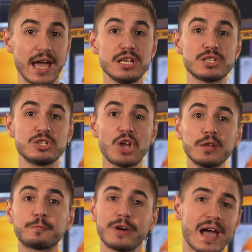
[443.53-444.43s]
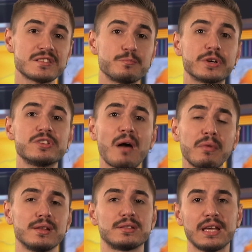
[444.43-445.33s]
It is not present
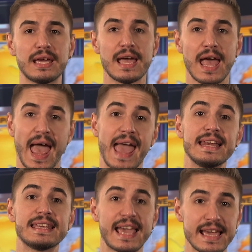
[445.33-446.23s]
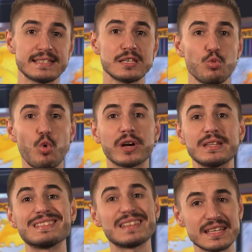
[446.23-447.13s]
predominantly in cases where
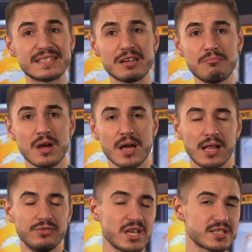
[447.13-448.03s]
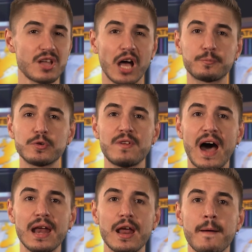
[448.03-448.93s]
the system does not
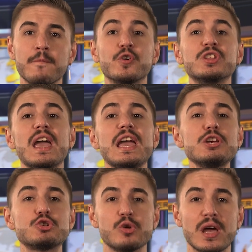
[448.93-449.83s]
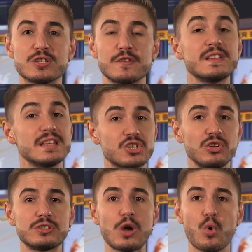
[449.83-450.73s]
provide for the issuance of
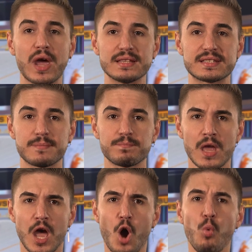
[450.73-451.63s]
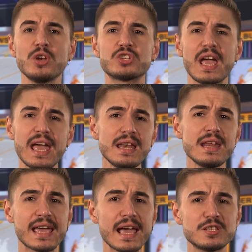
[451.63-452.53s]
additional tokens, which
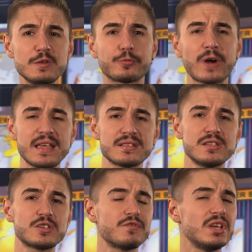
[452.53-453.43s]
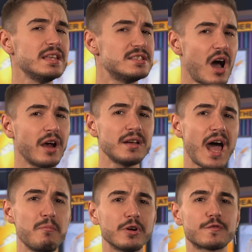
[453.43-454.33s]
indicates the presence of the entire
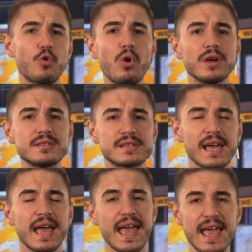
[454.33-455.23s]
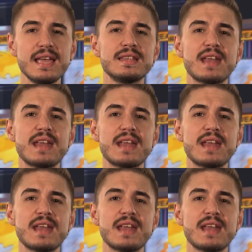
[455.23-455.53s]
number of coins in the